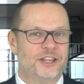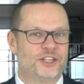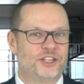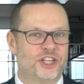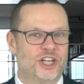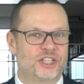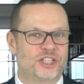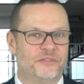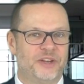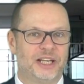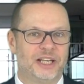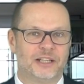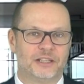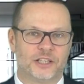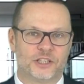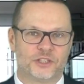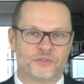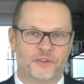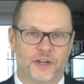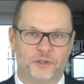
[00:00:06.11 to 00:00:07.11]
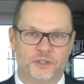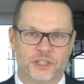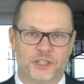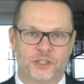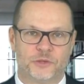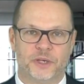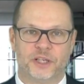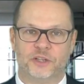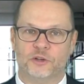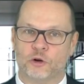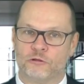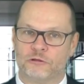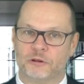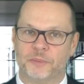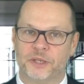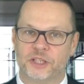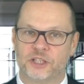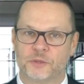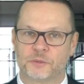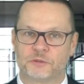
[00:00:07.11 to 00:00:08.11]
The Church of England has voted to ignore
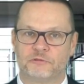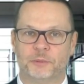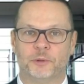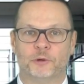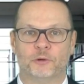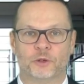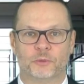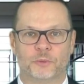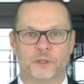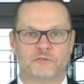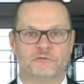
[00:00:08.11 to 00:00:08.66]
a bishop's report